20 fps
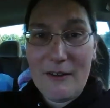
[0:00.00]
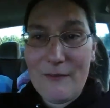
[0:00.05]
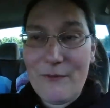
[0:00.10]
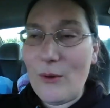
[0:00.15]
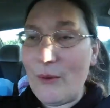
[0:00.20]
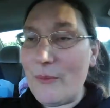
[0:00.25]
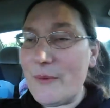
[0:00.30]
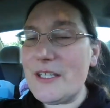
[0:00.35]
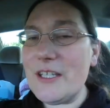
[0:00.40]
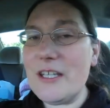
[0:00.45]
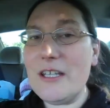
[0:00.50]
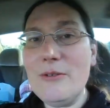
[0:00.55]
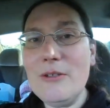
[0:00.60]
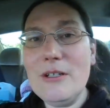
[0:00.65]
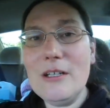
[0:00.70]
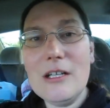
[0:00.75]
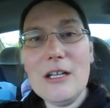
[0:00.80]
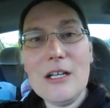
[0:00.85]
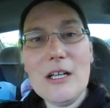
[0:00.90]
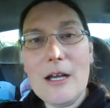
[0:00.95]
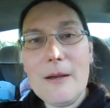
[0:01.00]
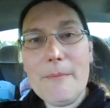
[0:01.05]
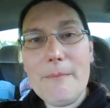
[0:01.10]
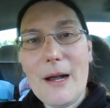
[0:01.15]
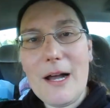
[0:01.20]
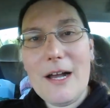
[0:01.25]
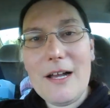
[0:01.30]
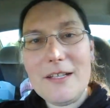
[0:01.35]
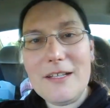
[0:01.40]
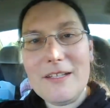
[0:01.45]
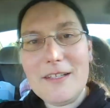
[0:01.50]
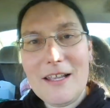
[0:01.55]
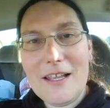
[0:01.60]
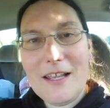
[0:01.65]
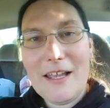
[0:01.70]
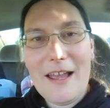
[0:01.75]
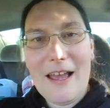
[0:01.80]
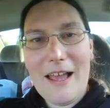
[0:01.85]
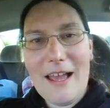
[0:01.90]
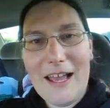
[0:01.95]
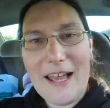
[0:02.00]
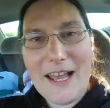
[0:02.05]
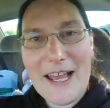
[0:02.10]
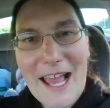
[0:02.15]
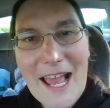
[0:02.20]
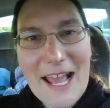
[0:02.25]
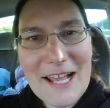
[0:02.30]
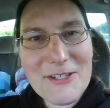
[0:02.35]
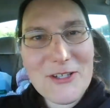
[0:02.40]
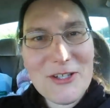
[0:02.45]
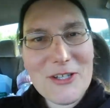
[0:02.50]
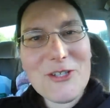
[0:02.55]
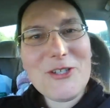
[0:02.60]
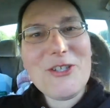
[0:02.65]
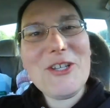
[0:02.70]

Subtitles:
of what we do. But it's just